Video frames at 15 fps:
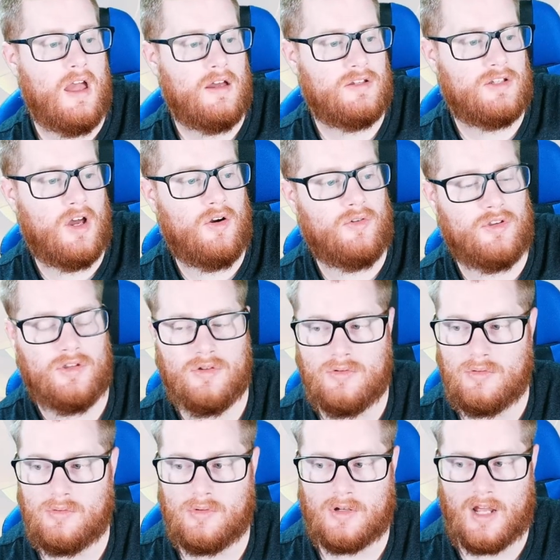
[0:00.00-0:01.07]
So
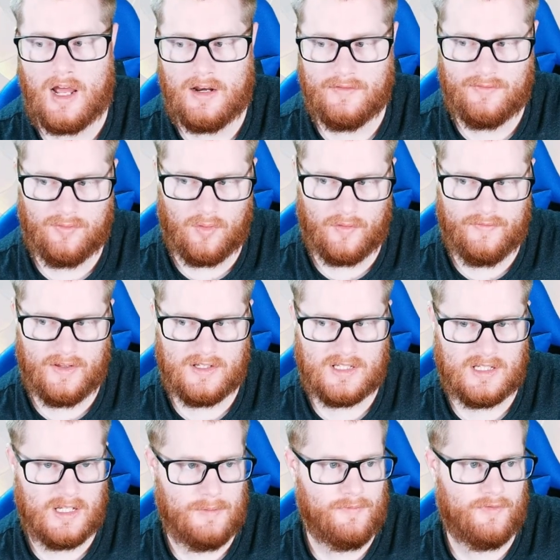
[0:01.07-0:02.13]
you kind of forfeit
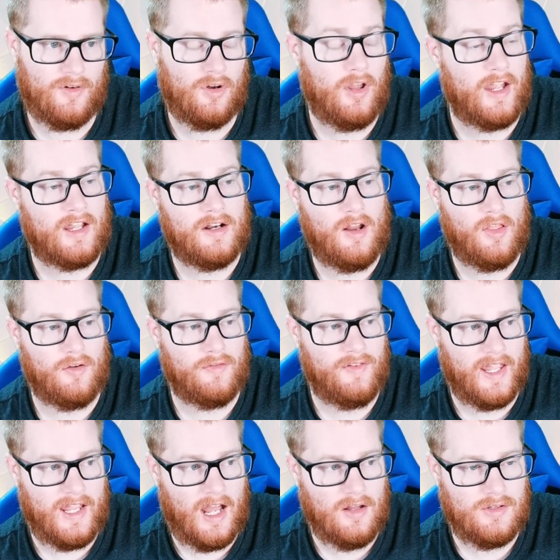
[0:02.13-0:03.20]
sleep for like another
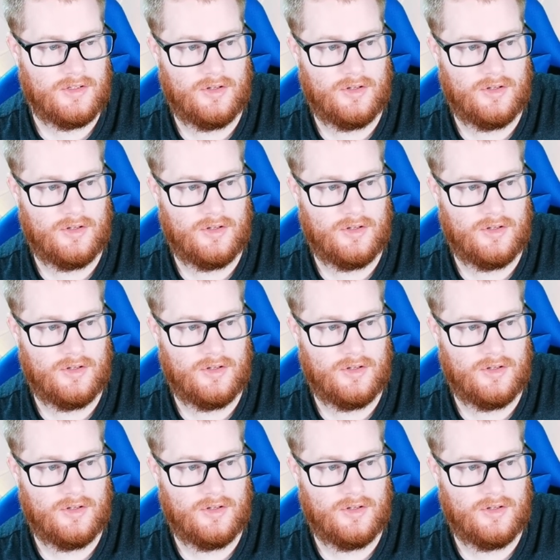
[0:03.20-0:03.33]
Fake Out.